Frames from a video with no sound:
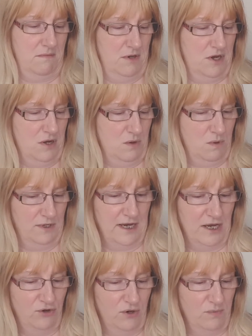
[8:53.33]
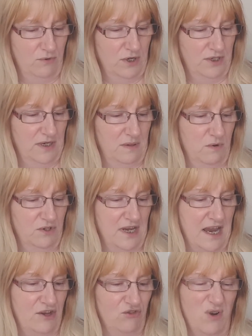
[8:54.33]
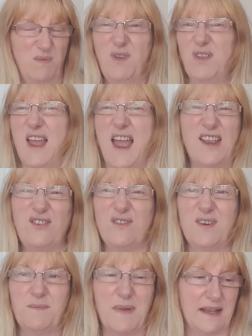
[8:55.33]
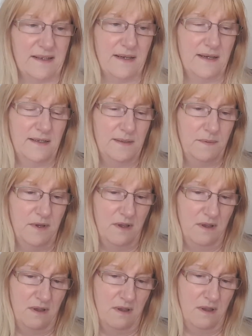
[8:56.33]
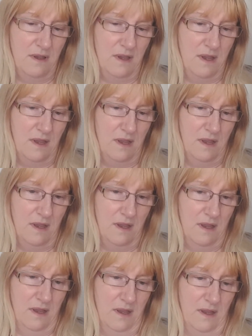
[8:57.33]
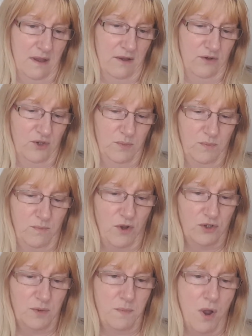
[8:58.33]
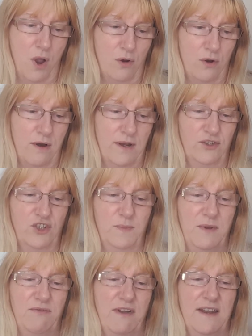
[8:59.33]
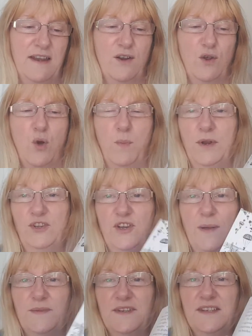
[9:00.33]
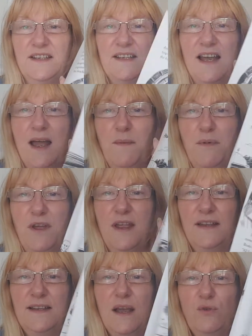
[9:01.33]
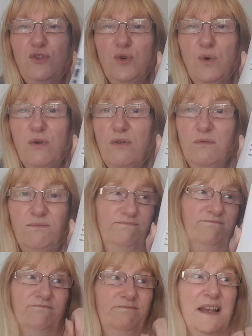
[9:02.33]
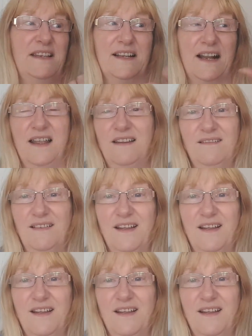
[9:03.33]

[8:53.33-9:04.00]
I don't know what age group, I'm trying to see what age group, not that age group matters, but she's got a marker in. She's been reading a couple of chapters at a time, but it tells you all, basically,